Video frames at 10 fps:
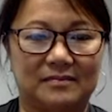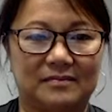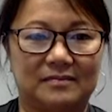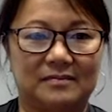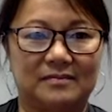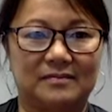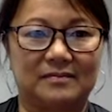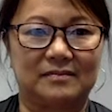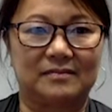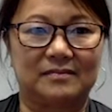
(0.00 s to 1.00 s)

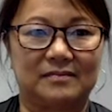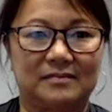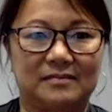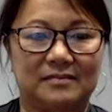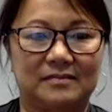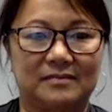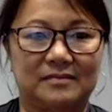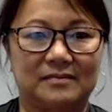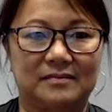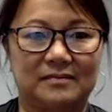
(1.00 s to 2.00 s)

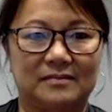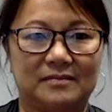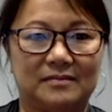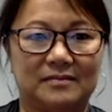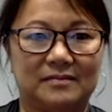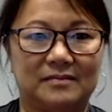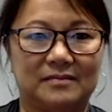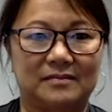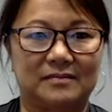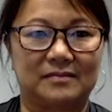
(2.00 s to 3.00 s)

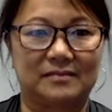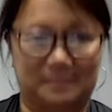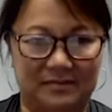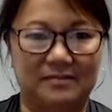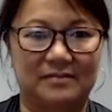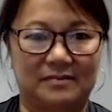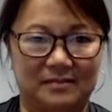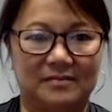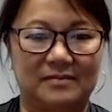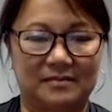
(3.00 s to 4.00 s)

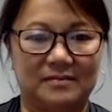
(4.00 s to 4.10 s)
[no speech]